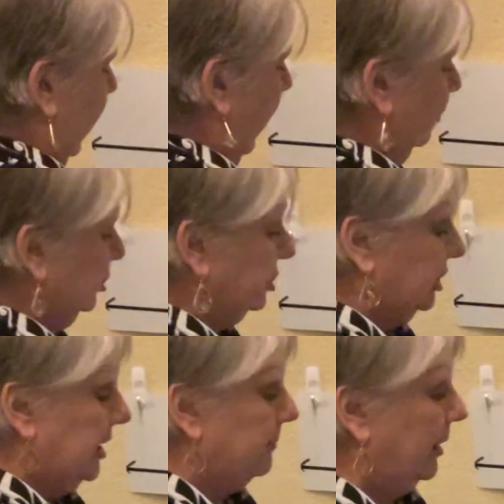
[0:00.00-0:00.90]
I want you
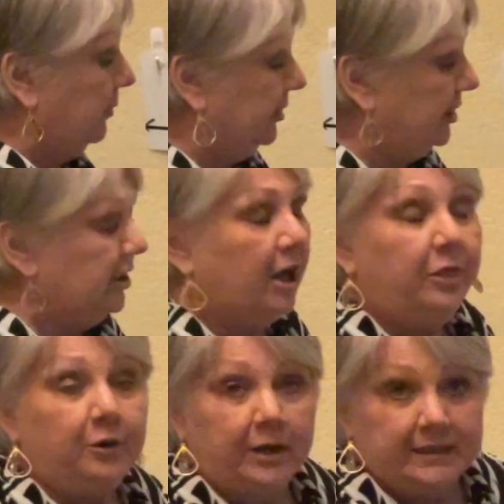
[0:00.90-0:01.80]
to come up with
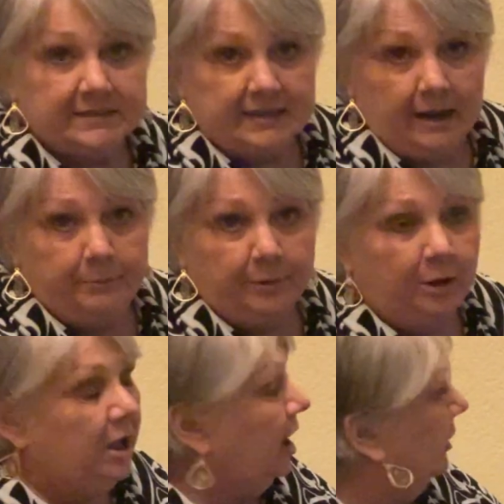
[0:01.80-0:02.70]
another
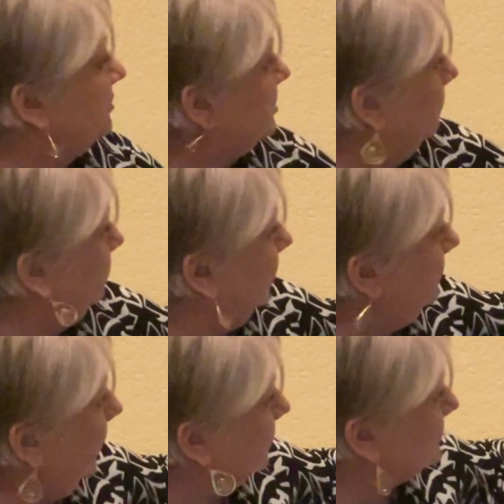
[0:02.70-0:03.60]
example of
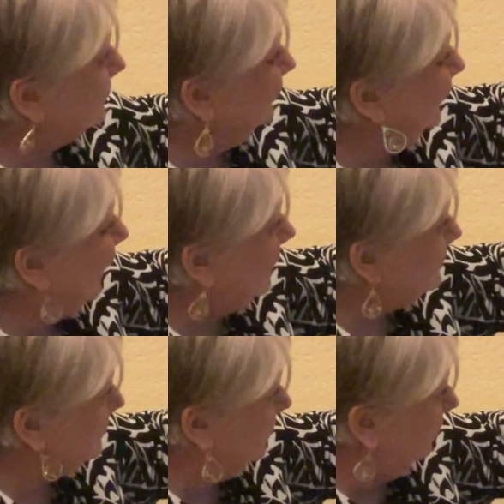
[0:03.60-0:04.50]
something that's
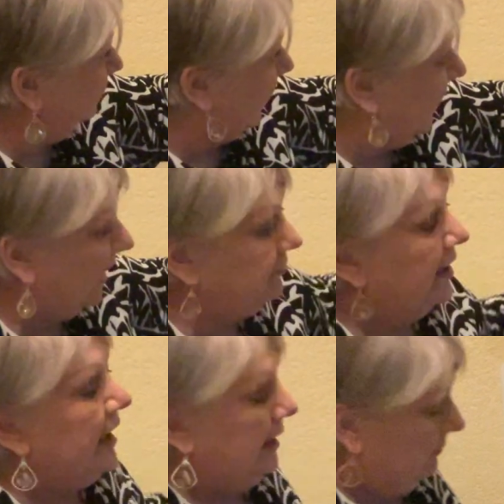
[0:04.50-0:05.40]
less than 5.
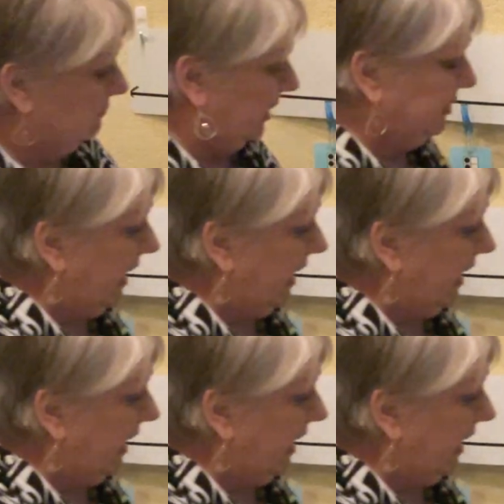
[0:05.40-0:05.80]
Not